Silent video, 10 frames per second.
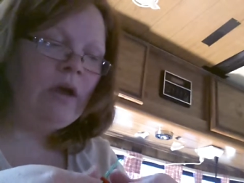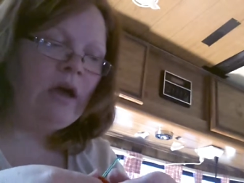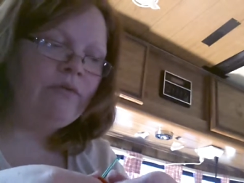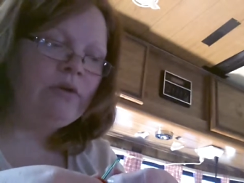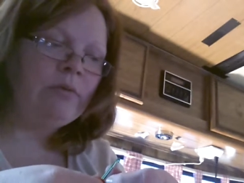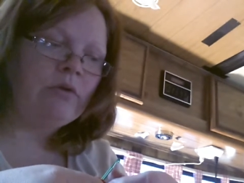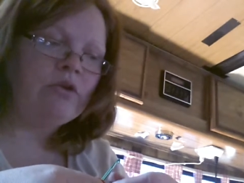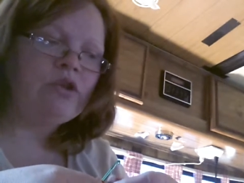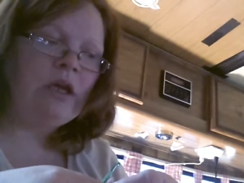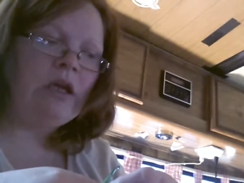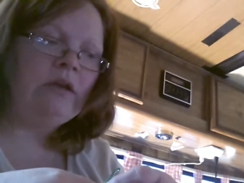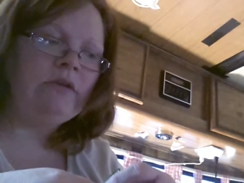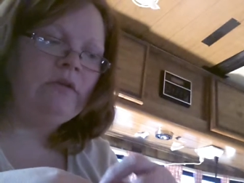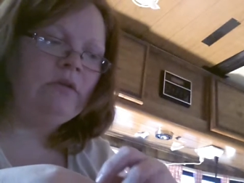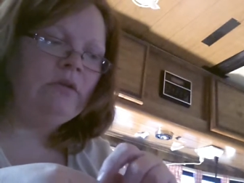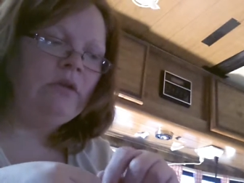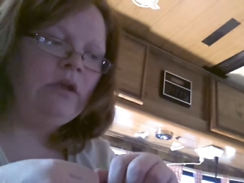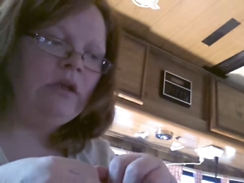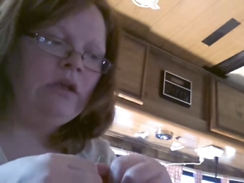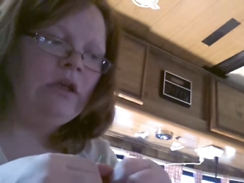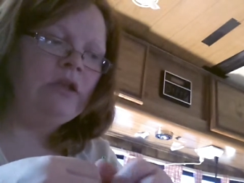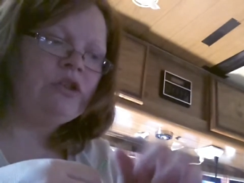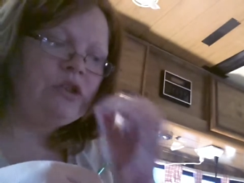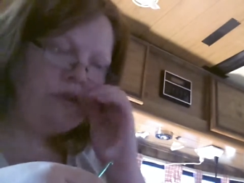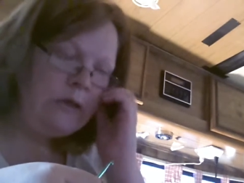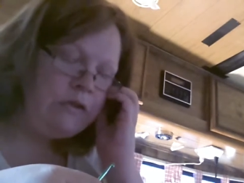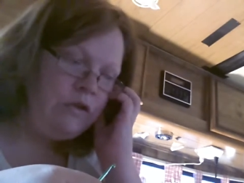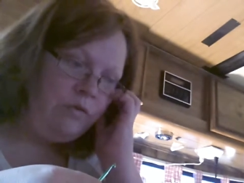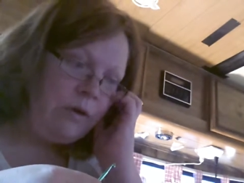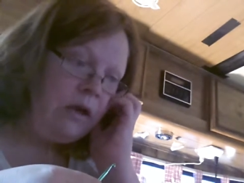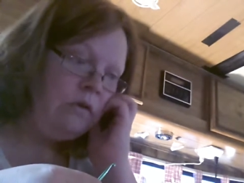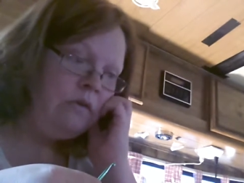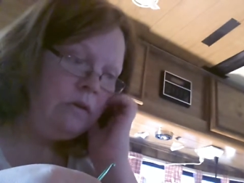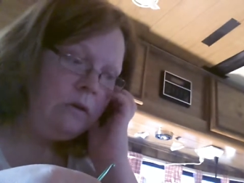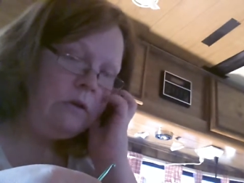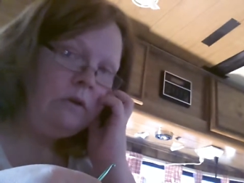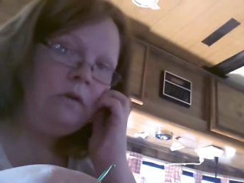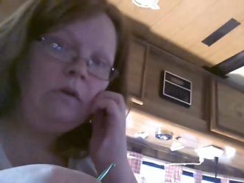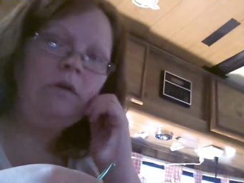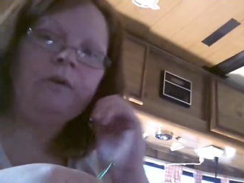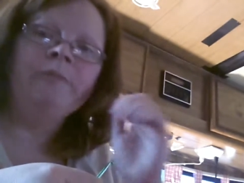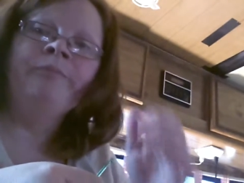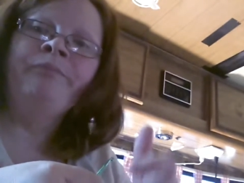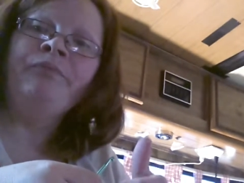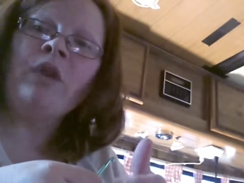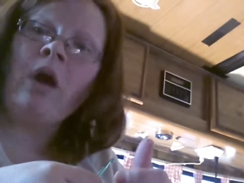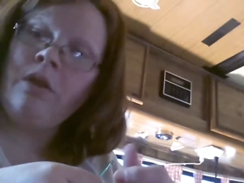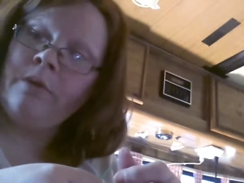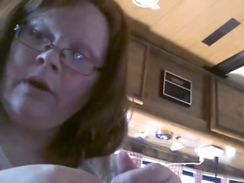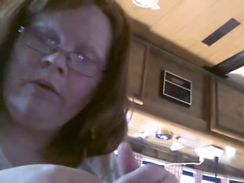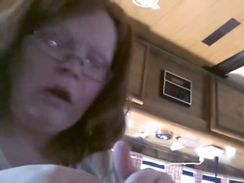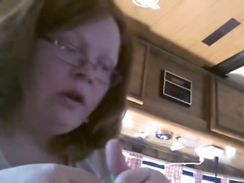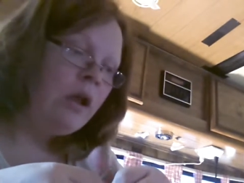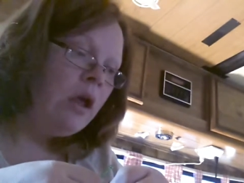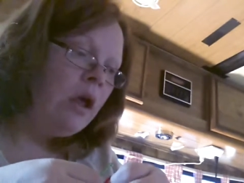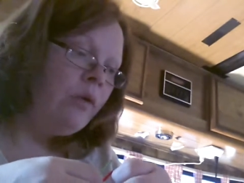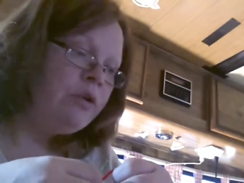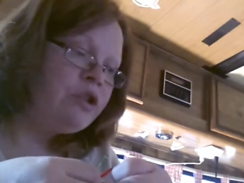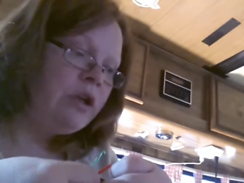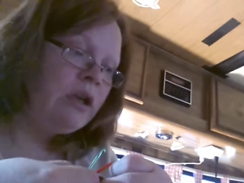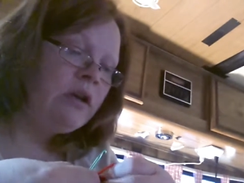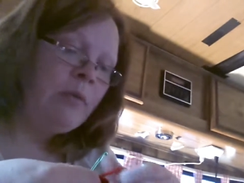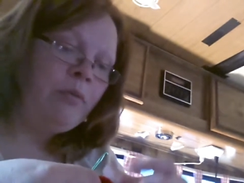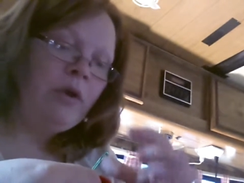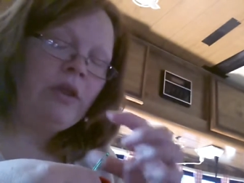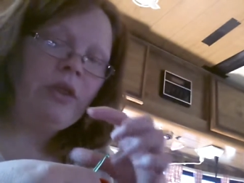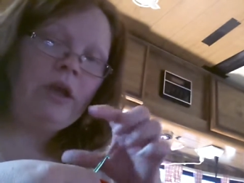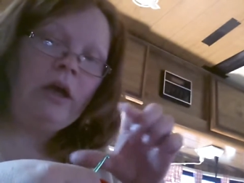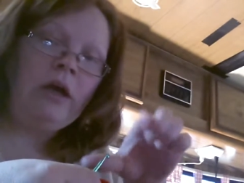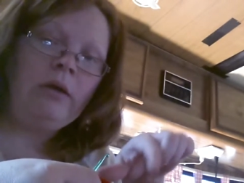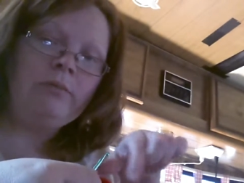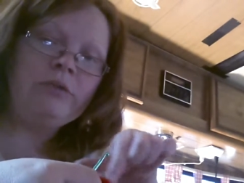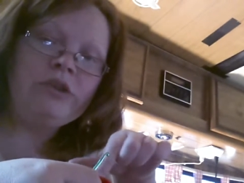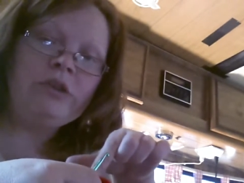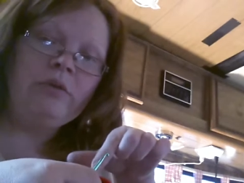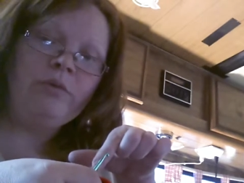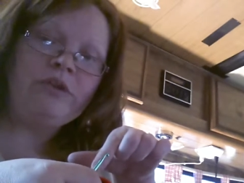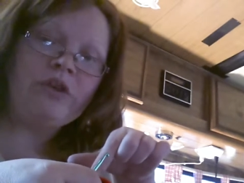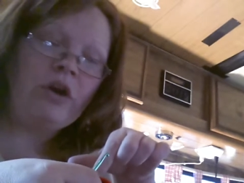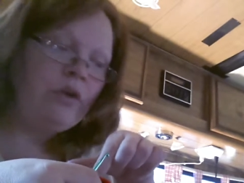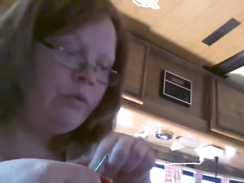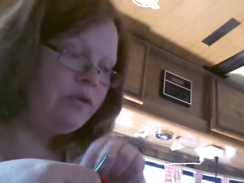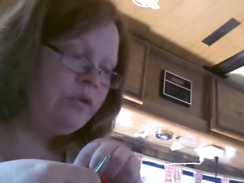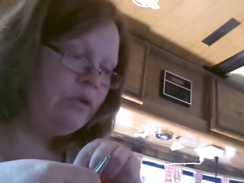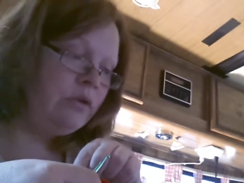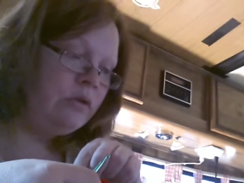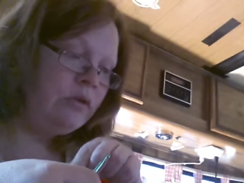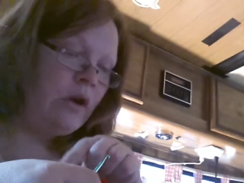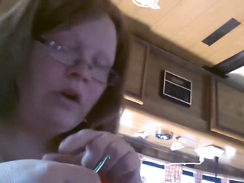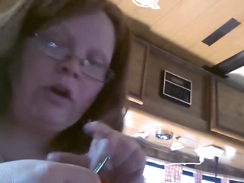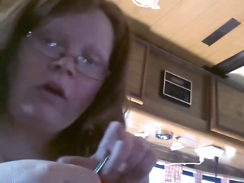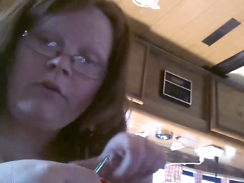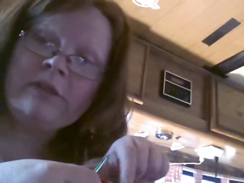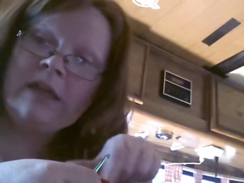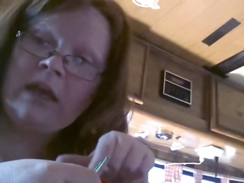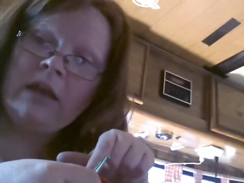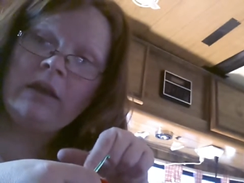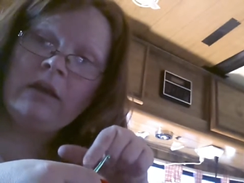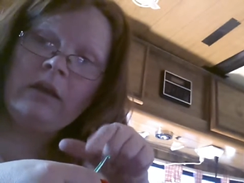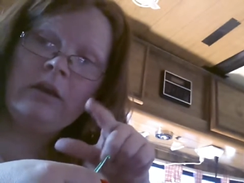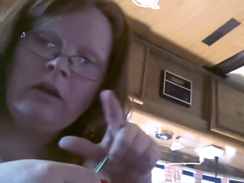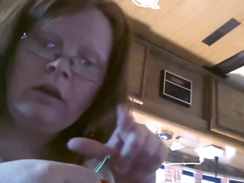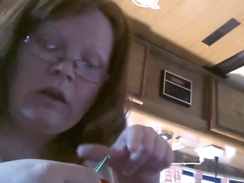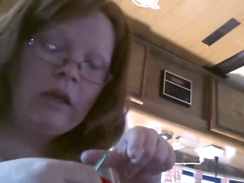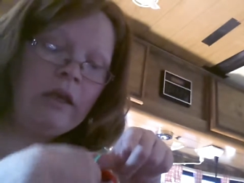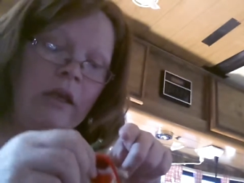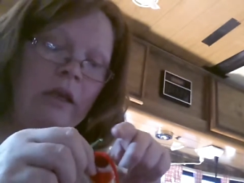half double crochets in each stitch around, all the way around. We should end up with we started off with 10 and